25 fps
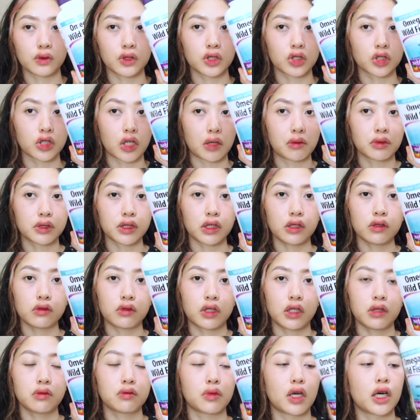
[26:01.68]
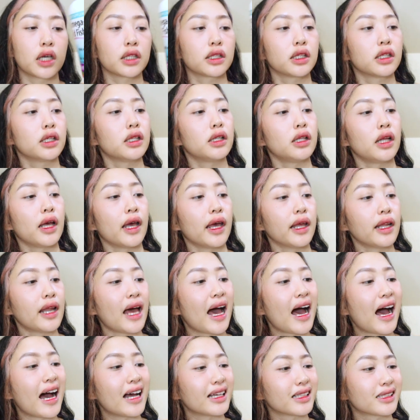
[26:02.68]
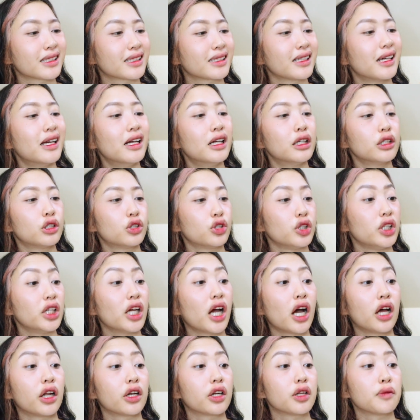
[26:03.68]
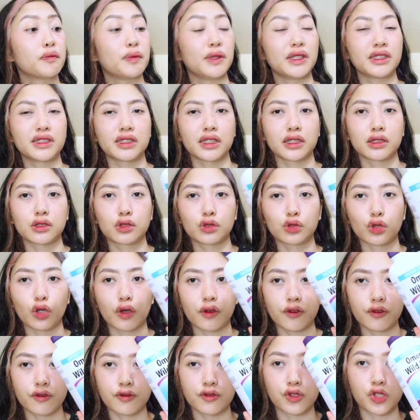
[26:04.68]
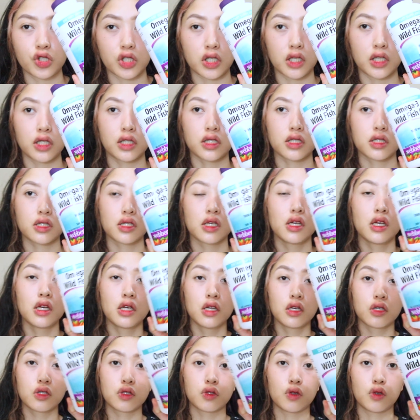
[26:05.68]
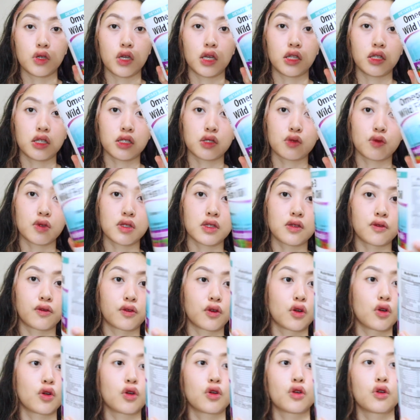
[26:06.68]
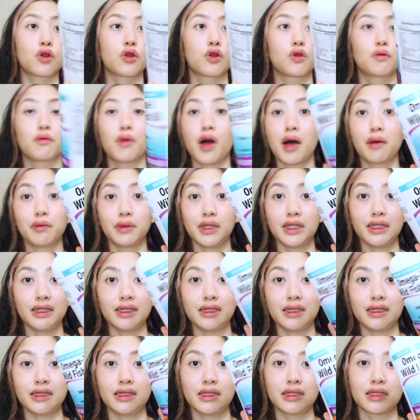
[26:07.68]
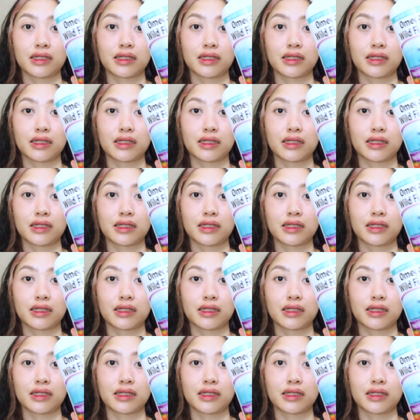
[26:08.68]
which comes in one bottle and has 300 pieces of oils. So yeah, this one's for mommy.